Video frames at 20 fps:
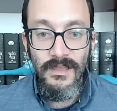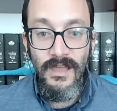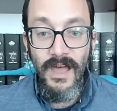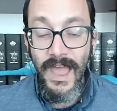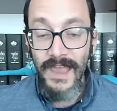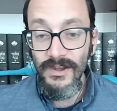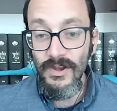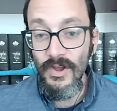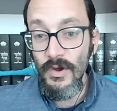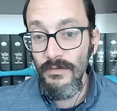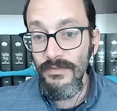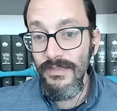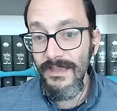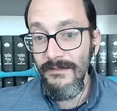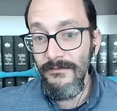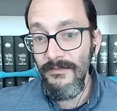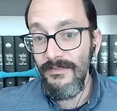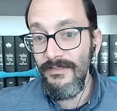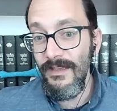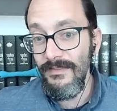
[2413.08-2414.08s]
I know they
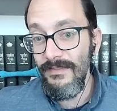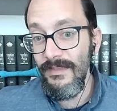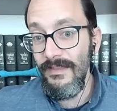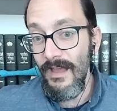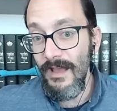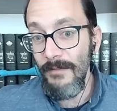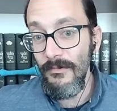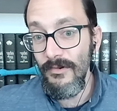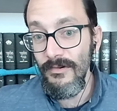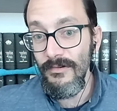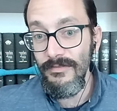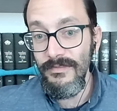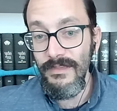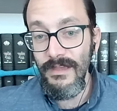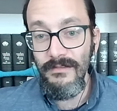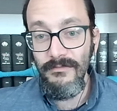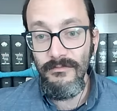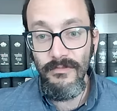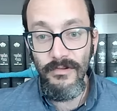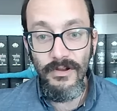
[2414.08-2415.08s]
have said that I'm go
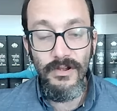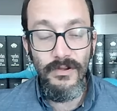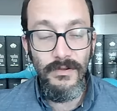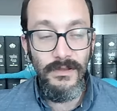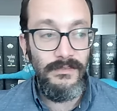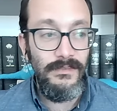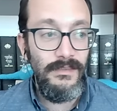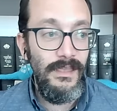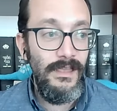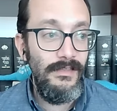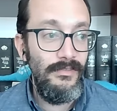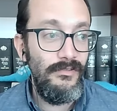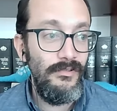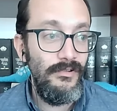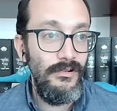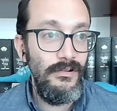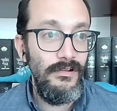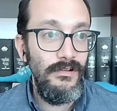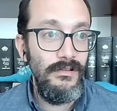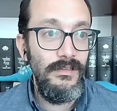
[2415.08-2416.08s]
that we're going to
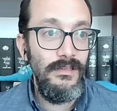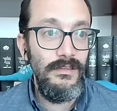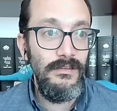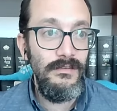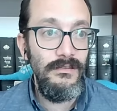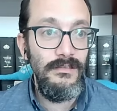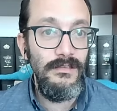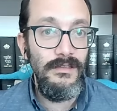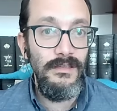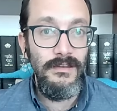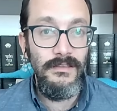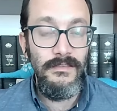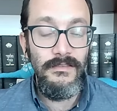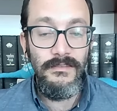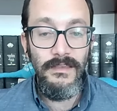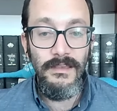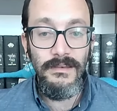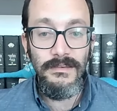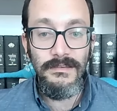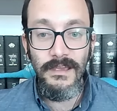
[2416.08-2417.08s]
enter in an
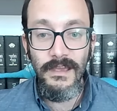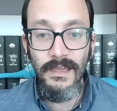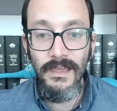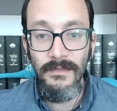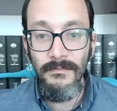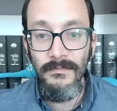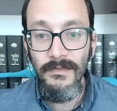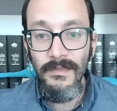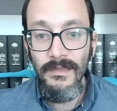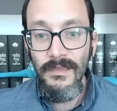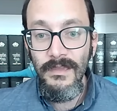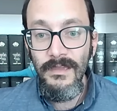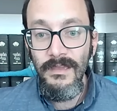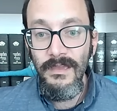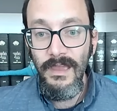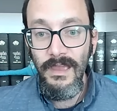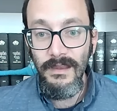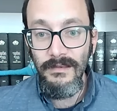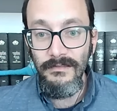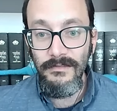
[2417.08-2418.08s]
insane time
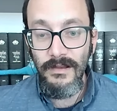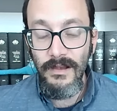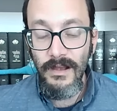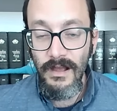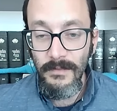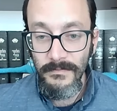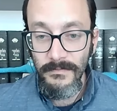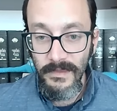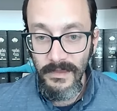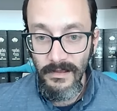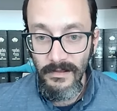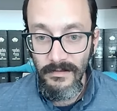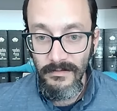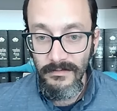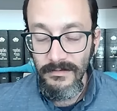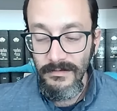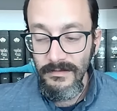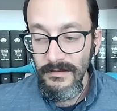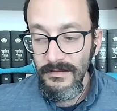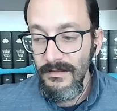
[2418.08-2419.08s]
and to calm
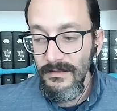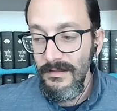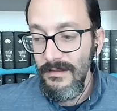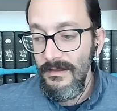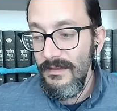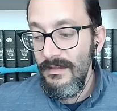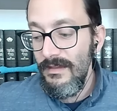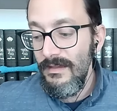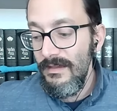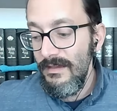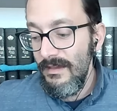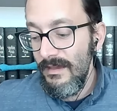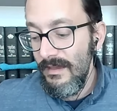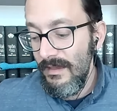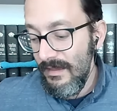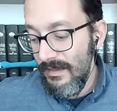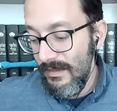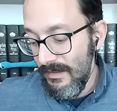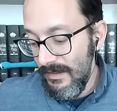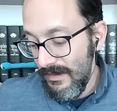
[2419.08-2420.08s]
down.
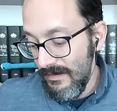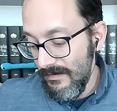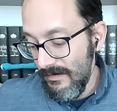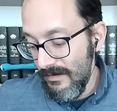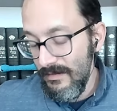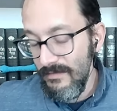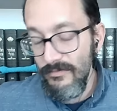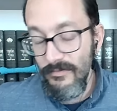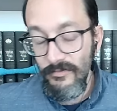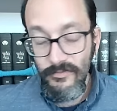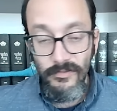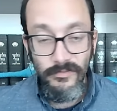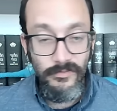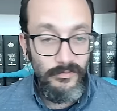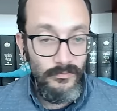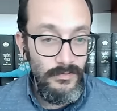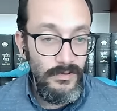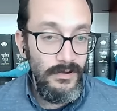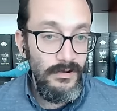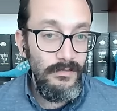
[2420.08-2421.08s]
Uh, and there's
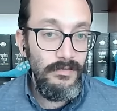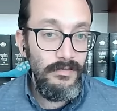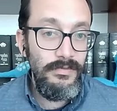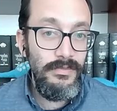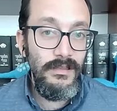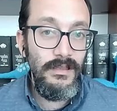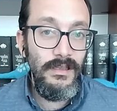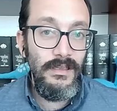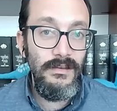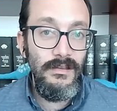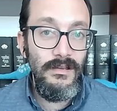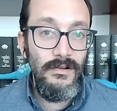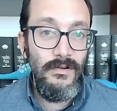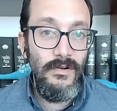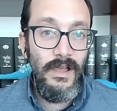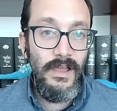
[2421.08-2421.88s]
also one other thing I know.